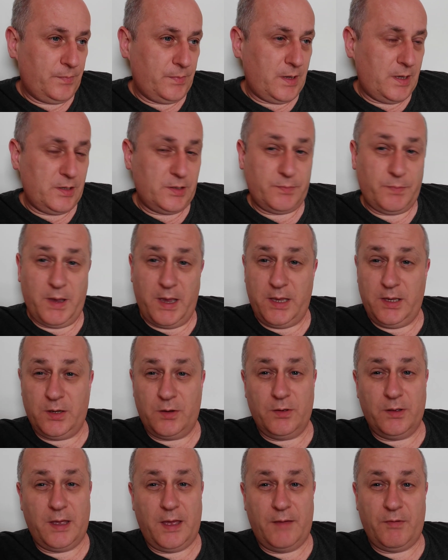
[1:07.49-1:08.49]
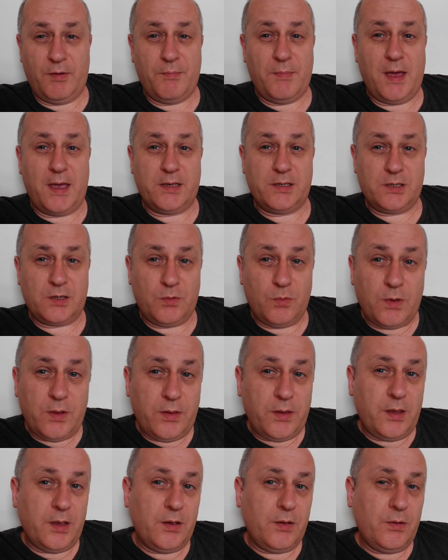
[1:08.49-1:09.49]
In Spain, you've got to have a mask with
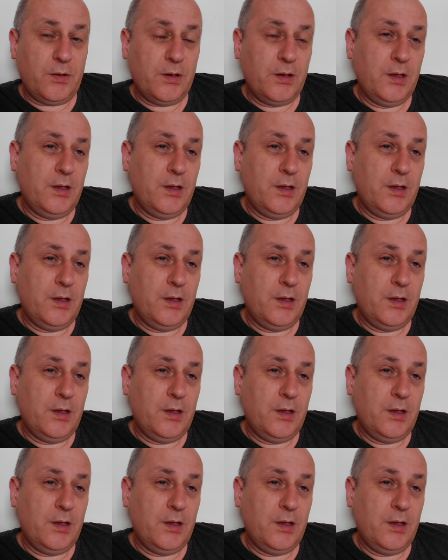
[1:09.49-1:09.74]
you.